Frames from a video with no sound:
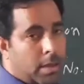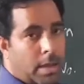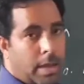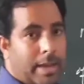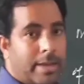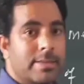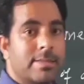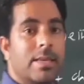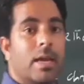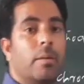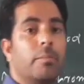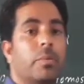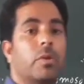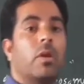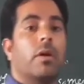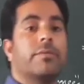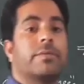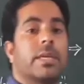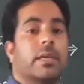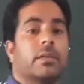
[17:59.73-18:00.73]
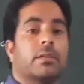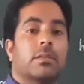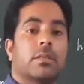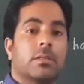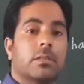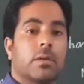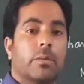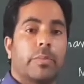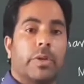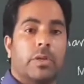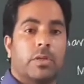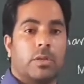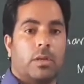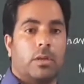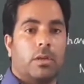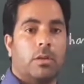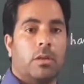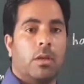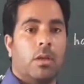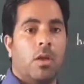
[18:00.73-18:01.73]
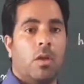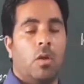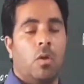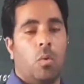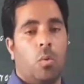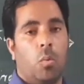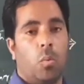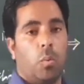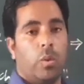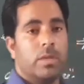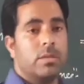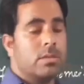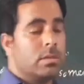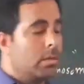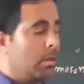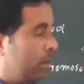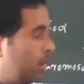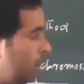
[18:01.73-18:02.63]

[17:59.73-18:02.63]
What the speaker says: example of sex determination which